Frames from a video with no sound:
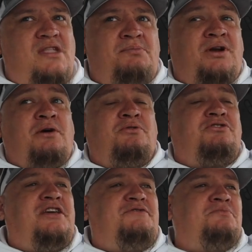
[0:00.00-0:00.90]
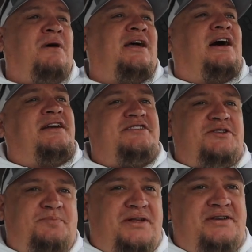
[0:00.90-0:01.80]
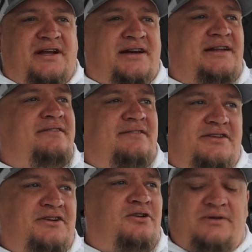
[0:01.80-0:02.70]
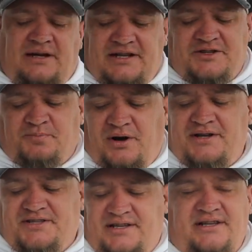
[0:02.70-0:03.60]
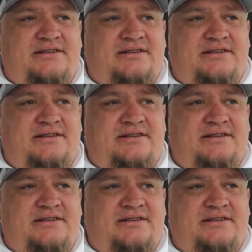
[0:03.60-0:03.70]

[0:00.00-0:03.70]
but I will give you my honest opinion on it. You know, it is pricey,